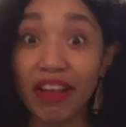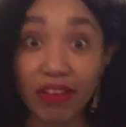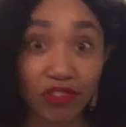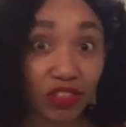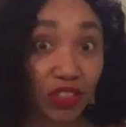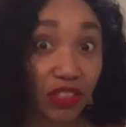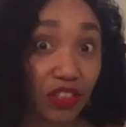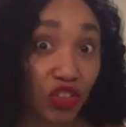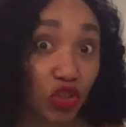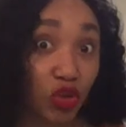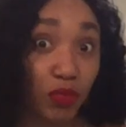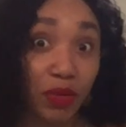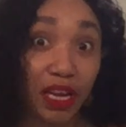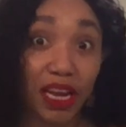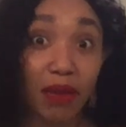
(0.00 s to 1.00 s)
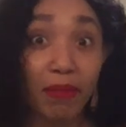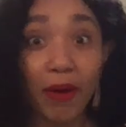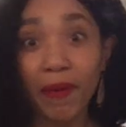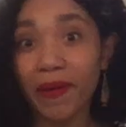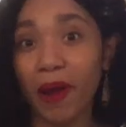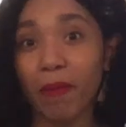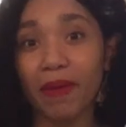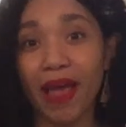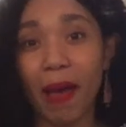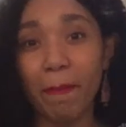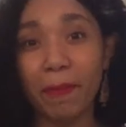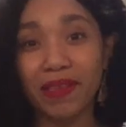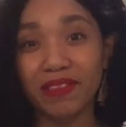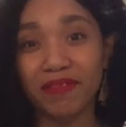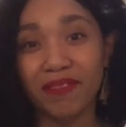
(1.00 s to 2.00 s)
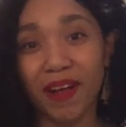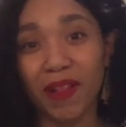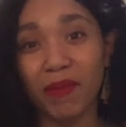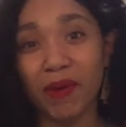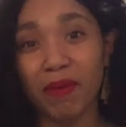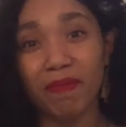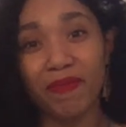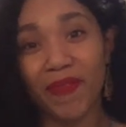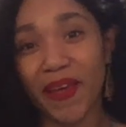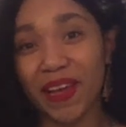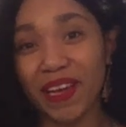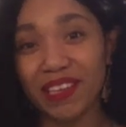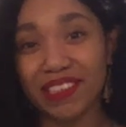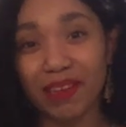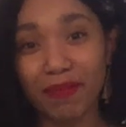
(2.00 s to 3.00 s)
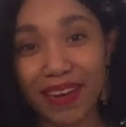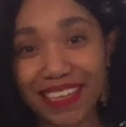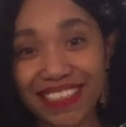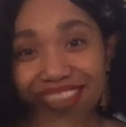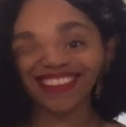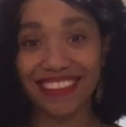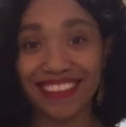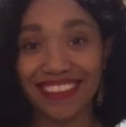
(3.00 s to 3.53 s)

just shoot me an email and I'll be happy to follow up. Thank you so much.